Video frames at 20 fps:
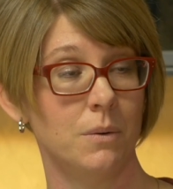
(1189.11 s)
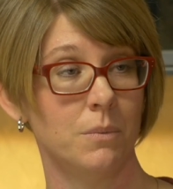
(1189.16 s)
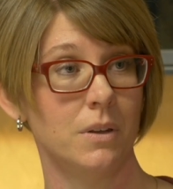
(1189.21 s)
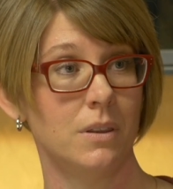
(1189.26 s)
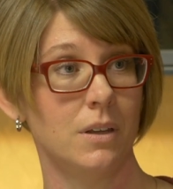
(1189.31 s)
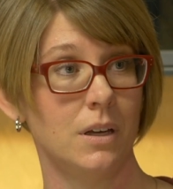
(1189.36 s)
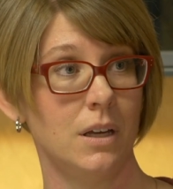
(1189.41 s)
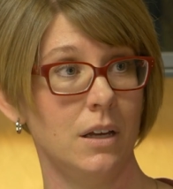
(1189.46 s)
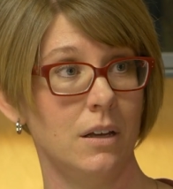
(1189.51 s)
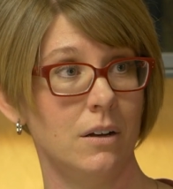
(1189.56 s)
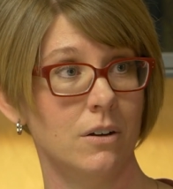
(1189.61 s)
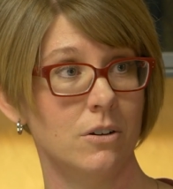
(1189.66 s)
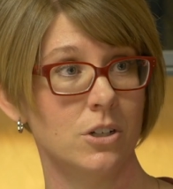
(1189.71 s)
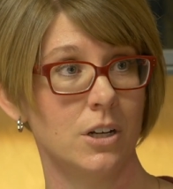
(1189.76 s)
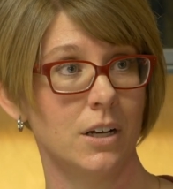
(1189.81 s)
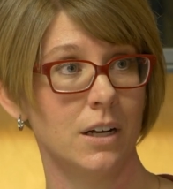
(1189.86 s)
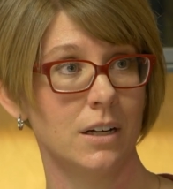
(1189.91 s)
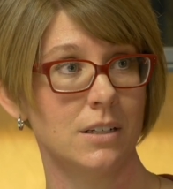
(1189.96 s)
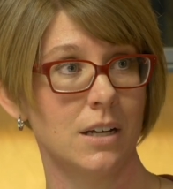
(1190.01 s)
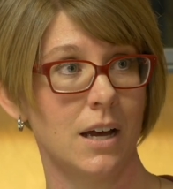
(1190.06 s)
with the
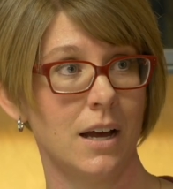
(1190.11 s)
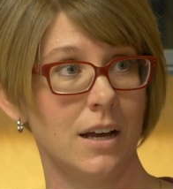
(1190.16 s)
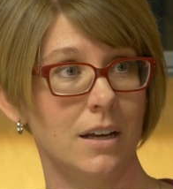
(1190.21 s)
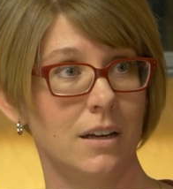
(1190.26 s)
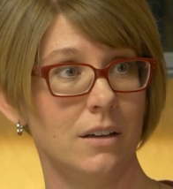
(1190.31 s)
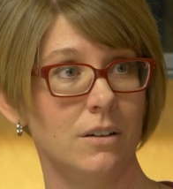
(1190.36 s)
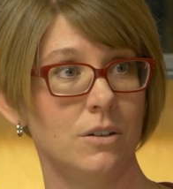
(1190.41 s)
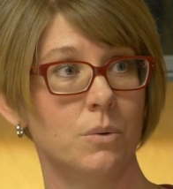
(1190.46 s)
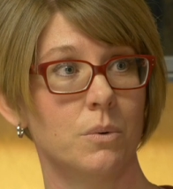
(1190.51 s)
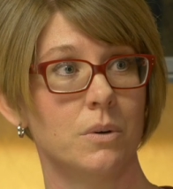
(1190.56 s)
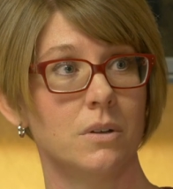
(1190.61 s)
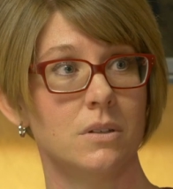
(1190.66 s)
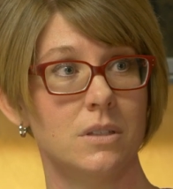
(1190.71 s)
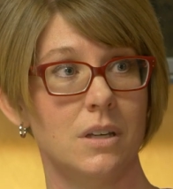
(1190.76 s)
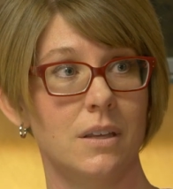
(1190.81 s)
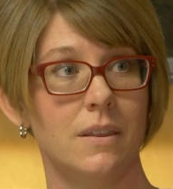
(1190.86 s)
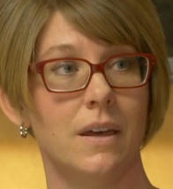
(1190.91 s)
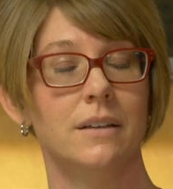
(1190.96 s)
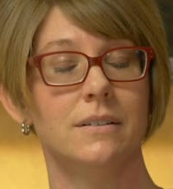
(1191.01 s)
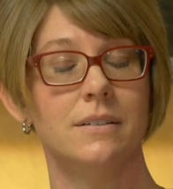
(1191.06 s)
ketogenic diet. You will
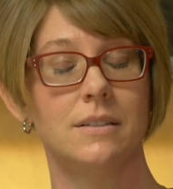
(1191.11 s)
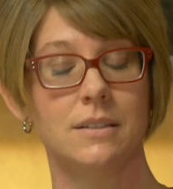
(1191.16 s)
see that